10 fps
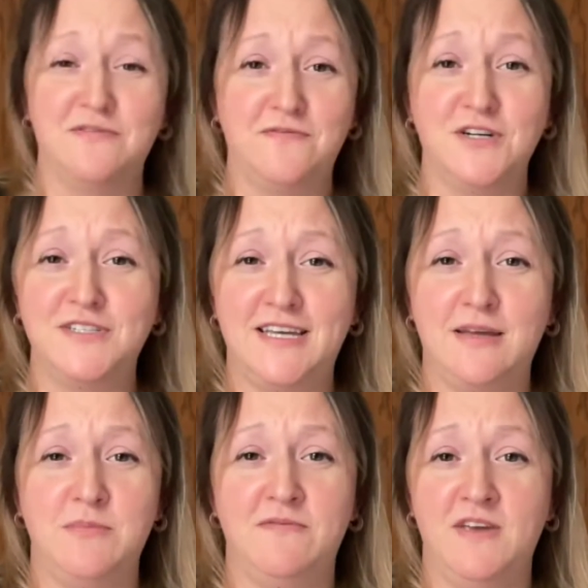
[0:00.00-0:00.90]
your first
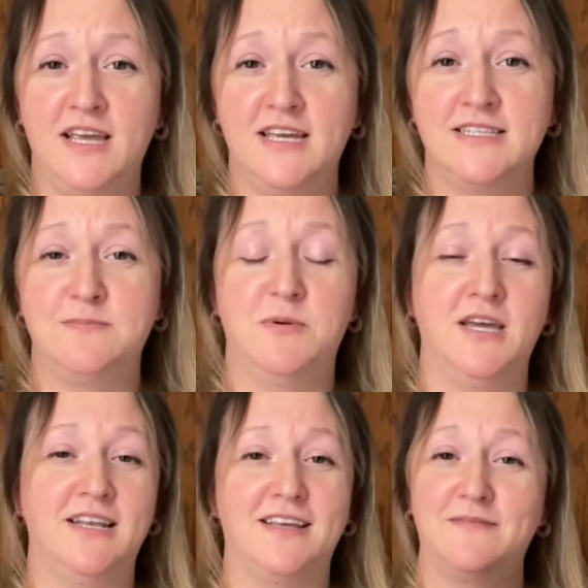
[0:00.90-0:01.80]
time in Vegas,
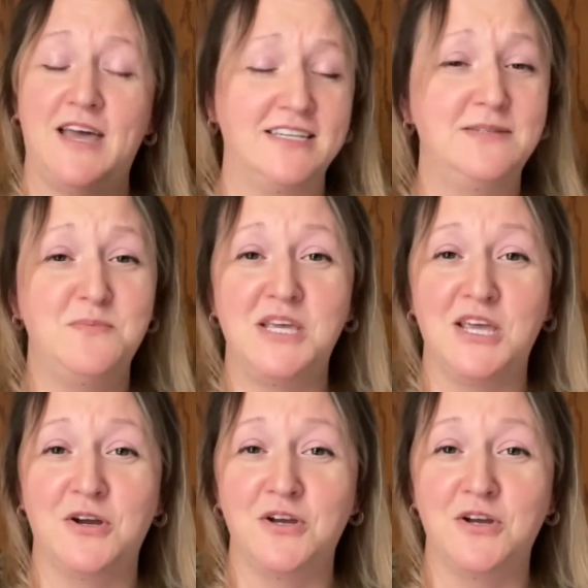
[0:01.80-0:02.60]
but as a beginner,